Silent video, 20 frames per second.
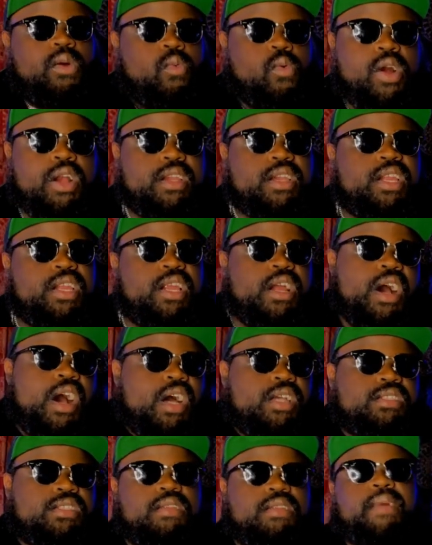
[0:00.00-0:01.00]
working and
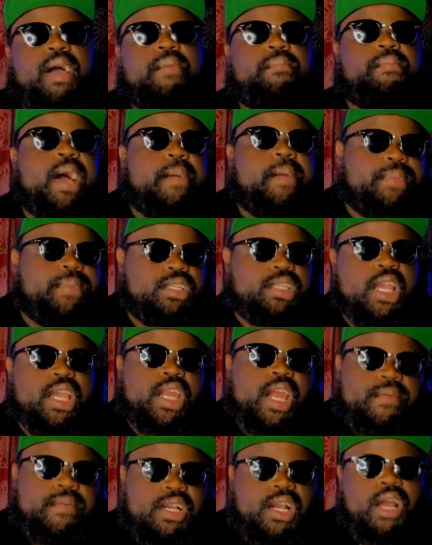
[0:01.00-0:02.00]
hustling. My, my bitch ain't
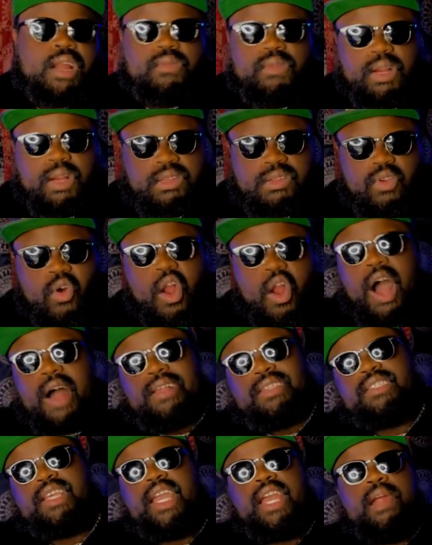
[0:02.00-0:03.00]
ever got to work. You know what I'm
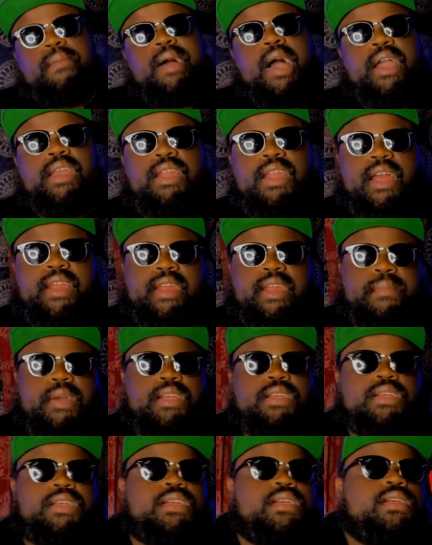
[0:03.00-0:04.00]
saying? I'm out here like that,
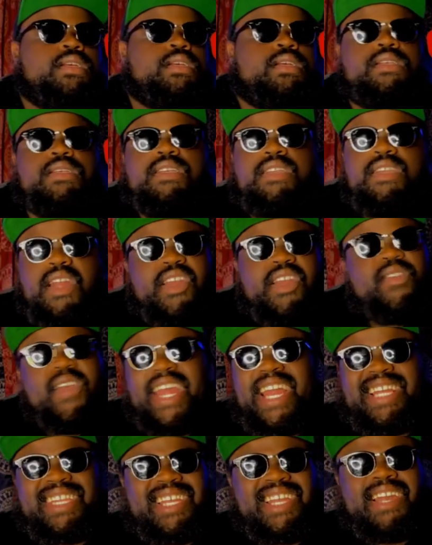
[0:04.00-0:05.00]
man. No, you
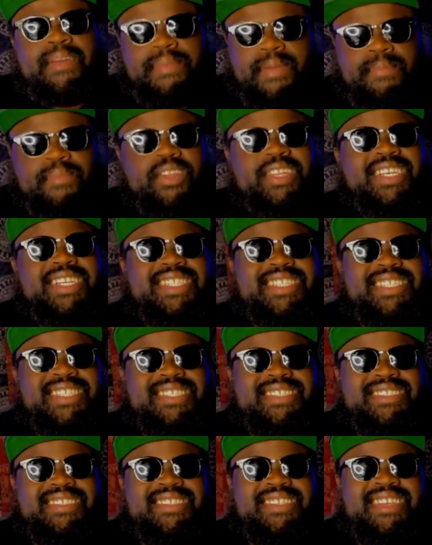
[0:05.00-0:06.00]
ain't out there like that, brother.
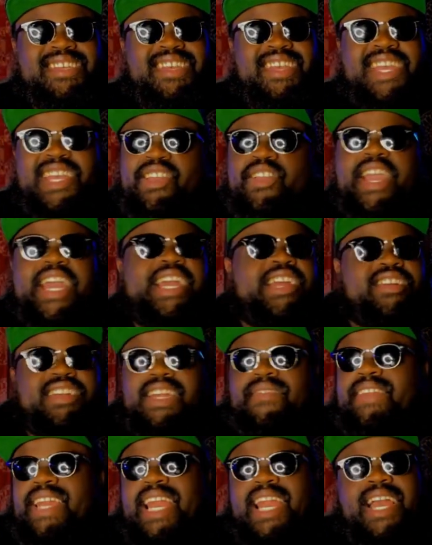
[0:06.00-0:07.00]
You ain't here
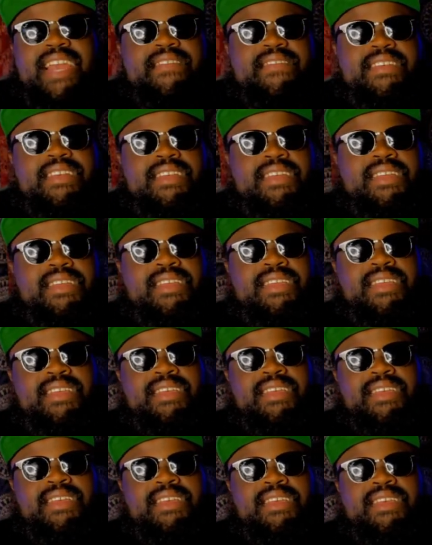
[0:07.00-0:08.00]
living that life.
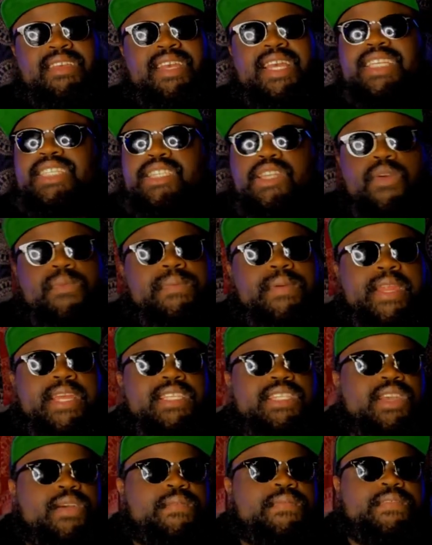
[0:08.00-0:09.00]
It's stupid. It's
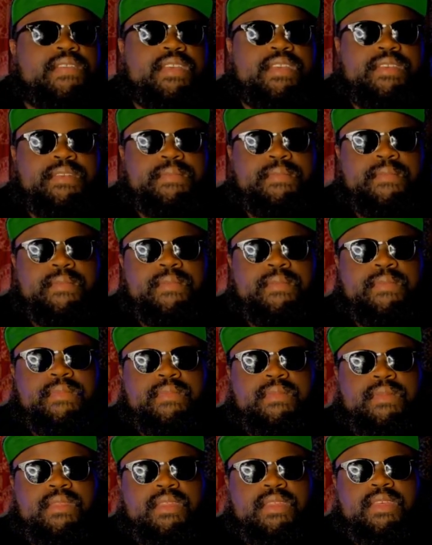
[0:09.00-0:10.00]
goofy.
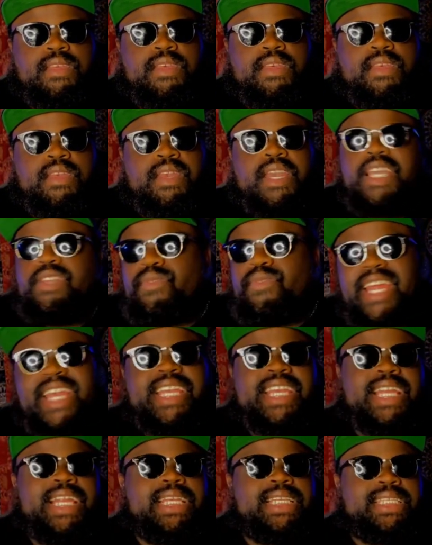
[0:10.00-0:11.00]
It's
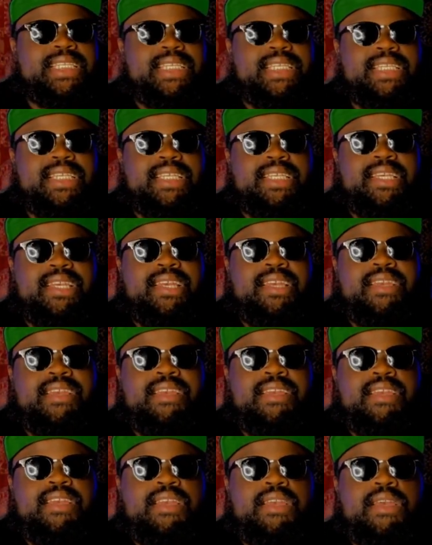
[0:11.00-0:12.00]
ridiculous.
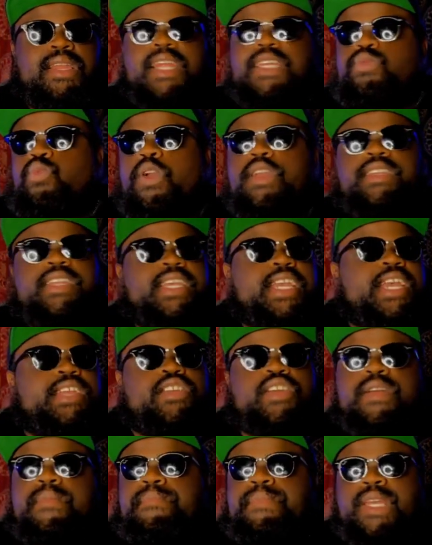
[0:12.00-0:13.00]
Let's work
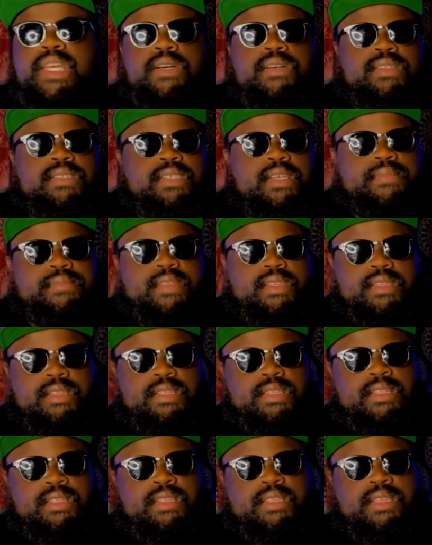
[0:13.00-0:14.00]
together and build something.
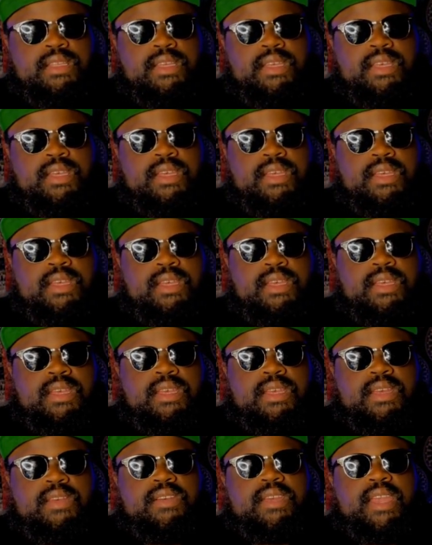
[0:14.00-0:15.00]

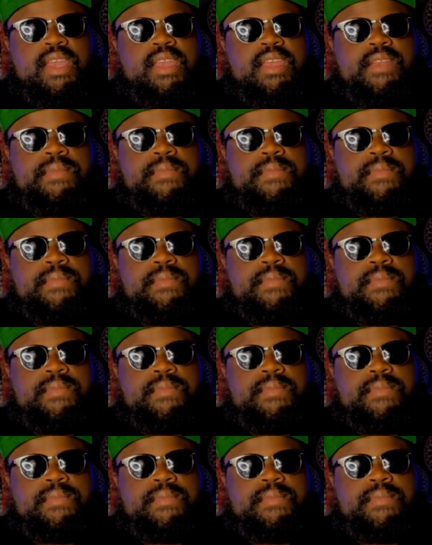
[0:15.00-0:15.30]
Okay?